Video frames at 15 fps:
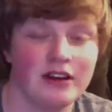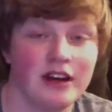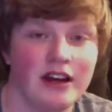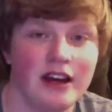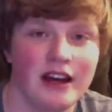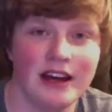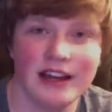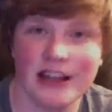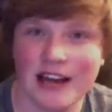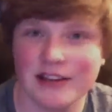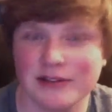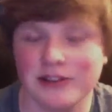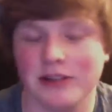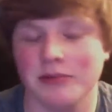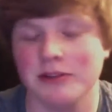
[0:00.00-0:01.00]
Hey guys,
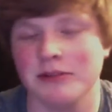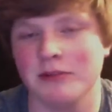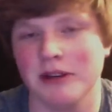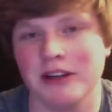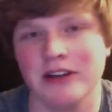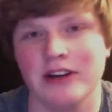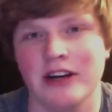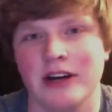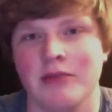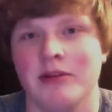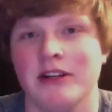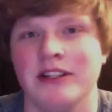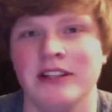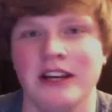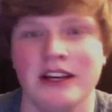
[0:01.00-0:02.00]
what's up? It's Michael, I
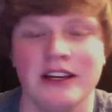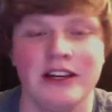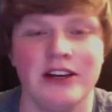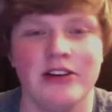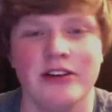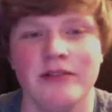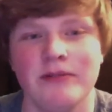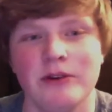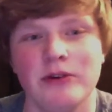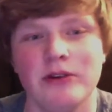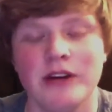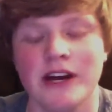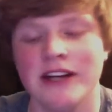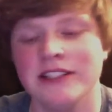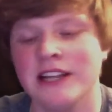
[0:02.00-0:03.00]
play Tech here, and a few of you
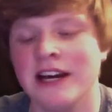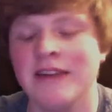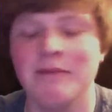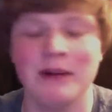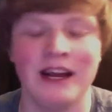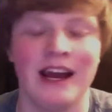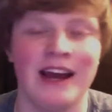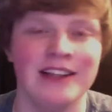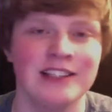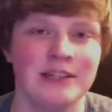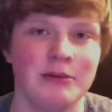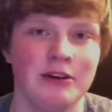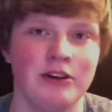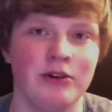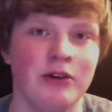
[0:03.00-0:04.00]
guys have been asking
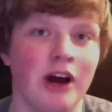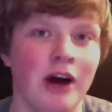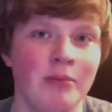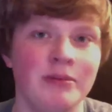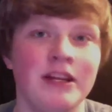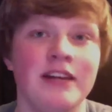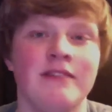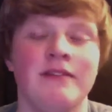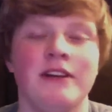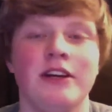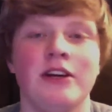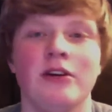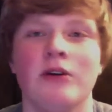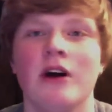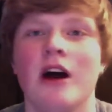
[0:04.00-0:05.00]
me to do an update
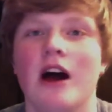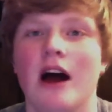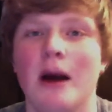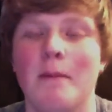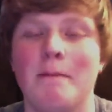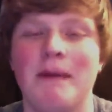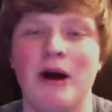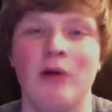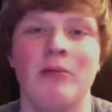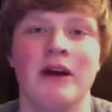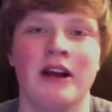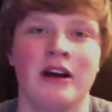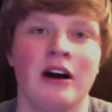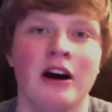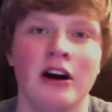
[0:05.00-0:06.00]
video about my
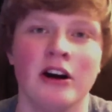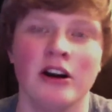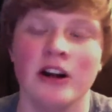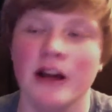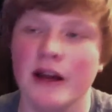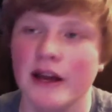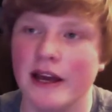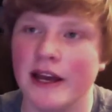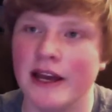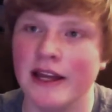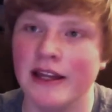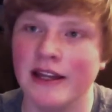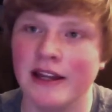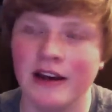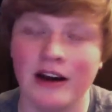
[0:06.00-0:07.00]
car a
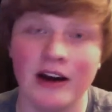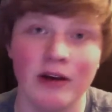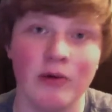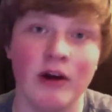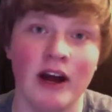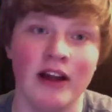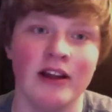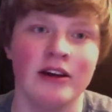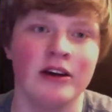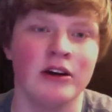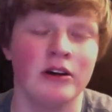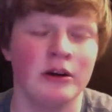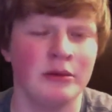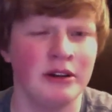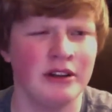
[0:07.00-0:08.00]
long while ago.
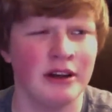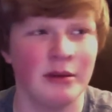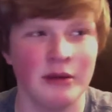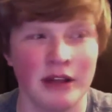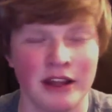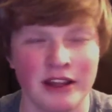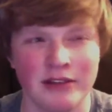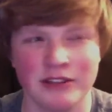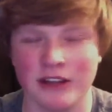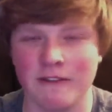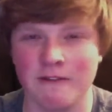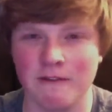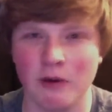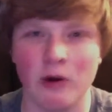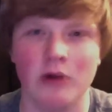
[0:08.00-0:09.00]
I mean, I think it was like
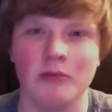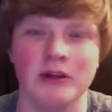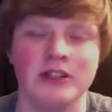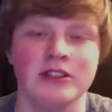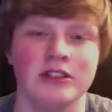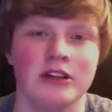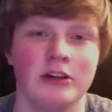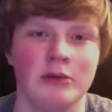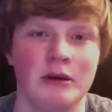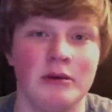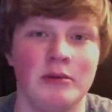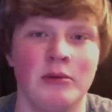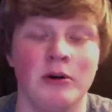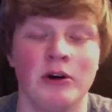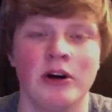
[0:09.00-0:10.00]
four months ago, maybe
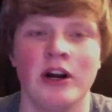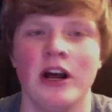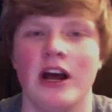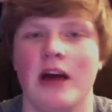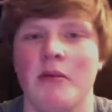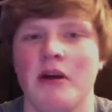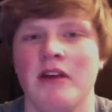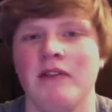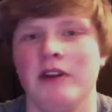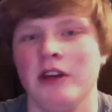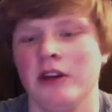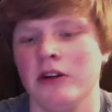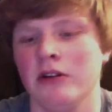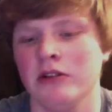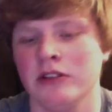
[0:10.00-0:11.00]
more. I made a
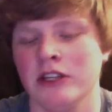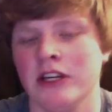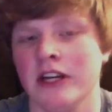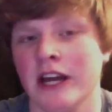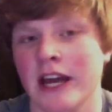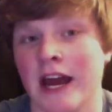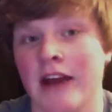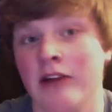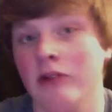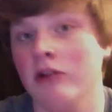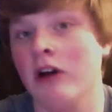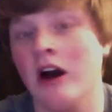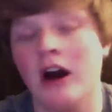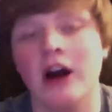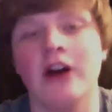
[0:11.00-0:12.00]
video saying I got a new
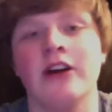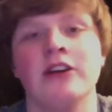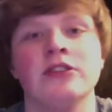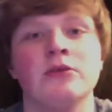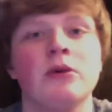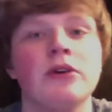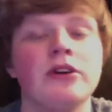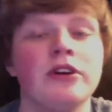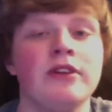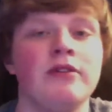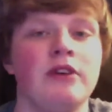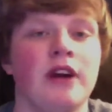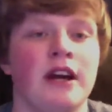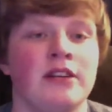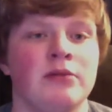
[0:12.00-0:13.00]
car, and I was wondering if
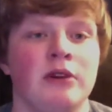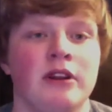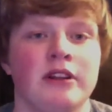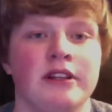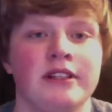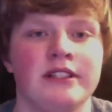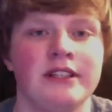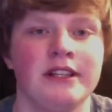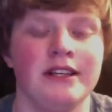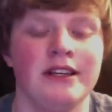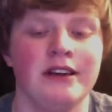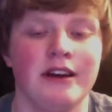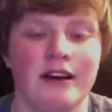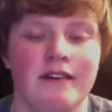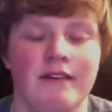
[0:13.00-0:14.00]
you guys wanted to
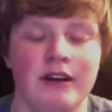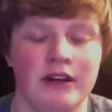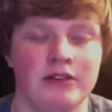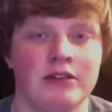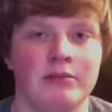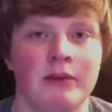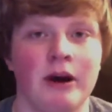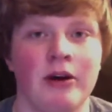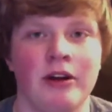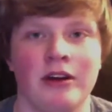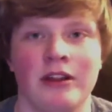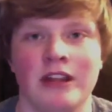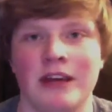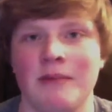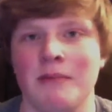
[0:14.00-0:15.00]
see videos about
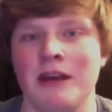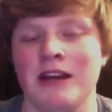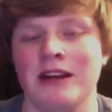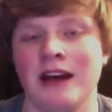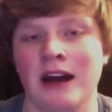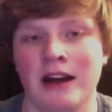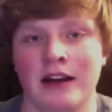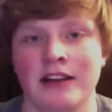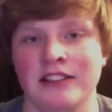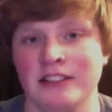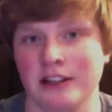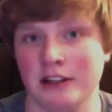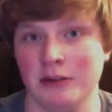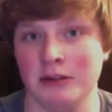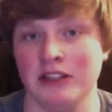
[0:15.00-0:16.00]
it. They may not
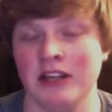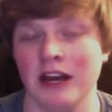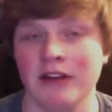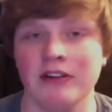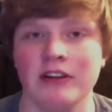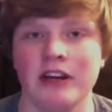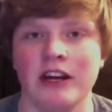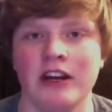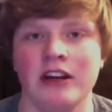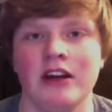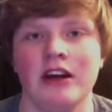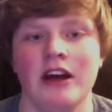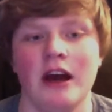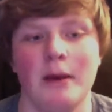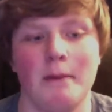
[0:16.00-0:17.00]
necessarily be tech related,
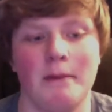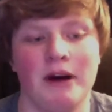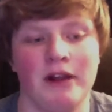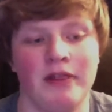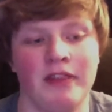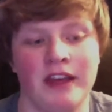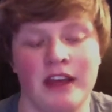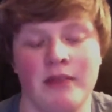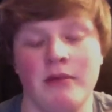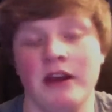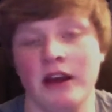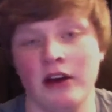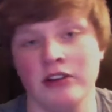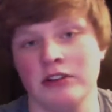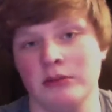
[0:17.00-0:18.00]
but they may
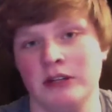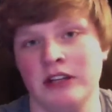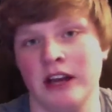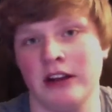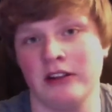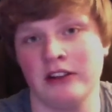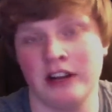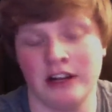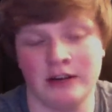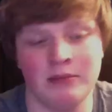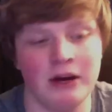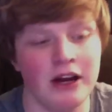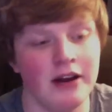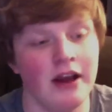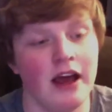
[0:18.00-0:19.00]
also be tech related.
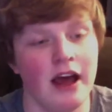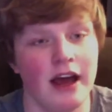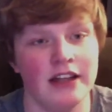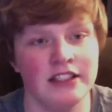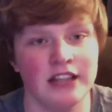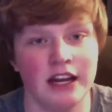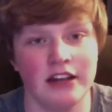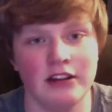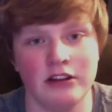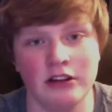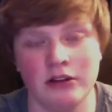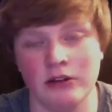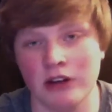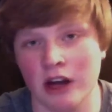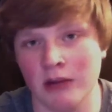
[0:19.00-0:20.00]
But I decided to
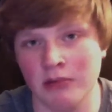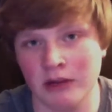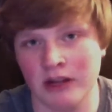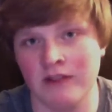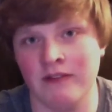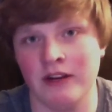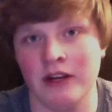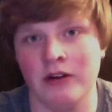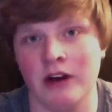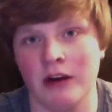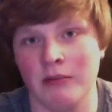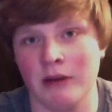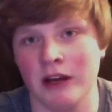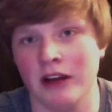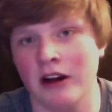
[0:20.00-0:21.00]
do an update video on
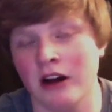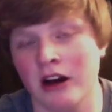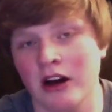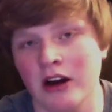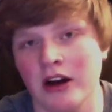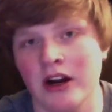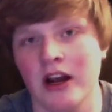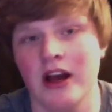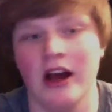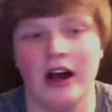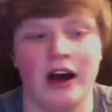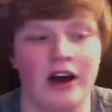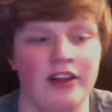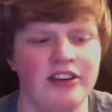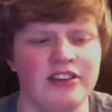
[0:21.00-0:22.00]
my car.
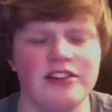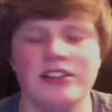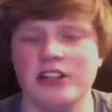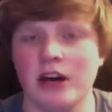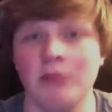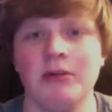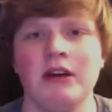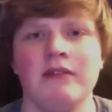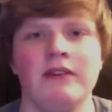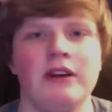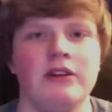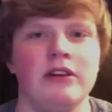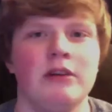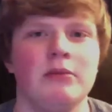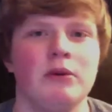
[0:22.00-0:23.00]
Uh, this is just update
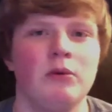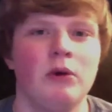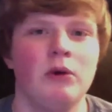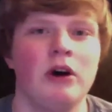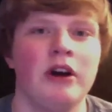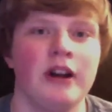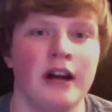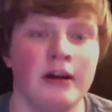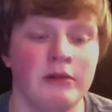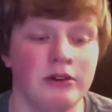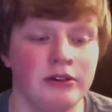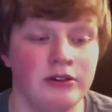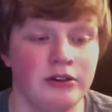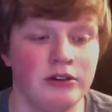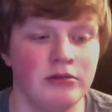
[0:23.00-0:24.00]
video number one. I will
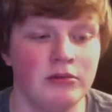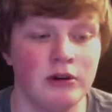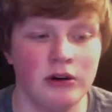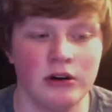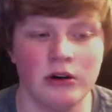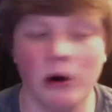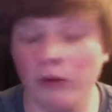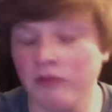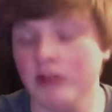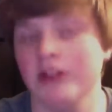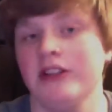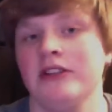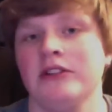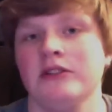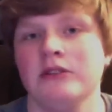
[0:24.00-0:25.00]
do more hopefully
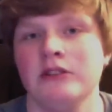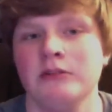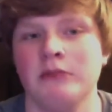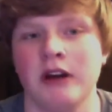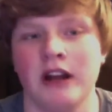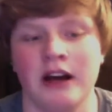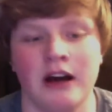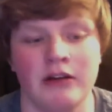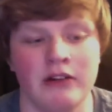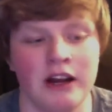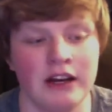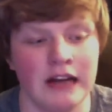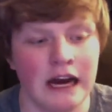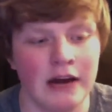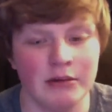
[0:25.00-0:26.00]
soon, but uh, right
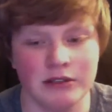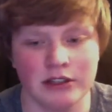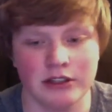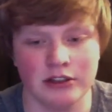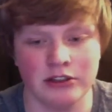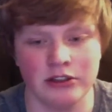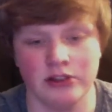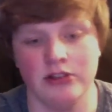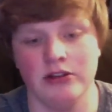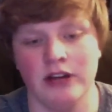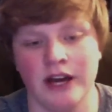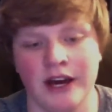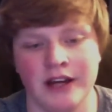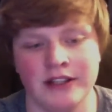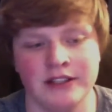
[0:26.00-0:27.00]
now I'm just going to show you
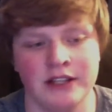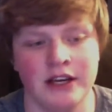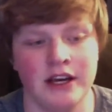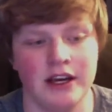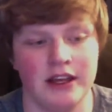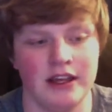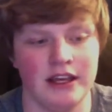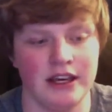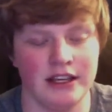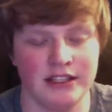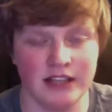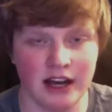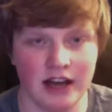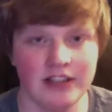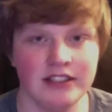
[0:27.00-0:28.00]
guys the
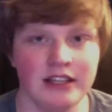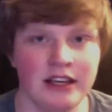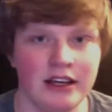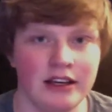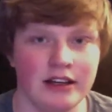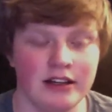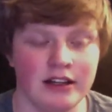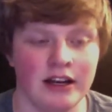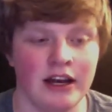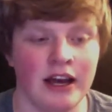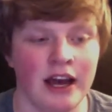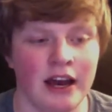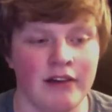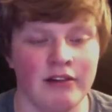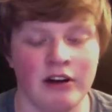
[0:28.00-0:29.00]
exhaust kit that I
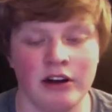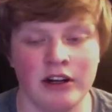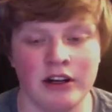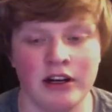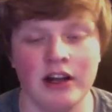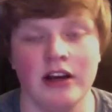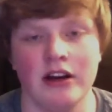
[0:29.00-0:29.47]
have on it.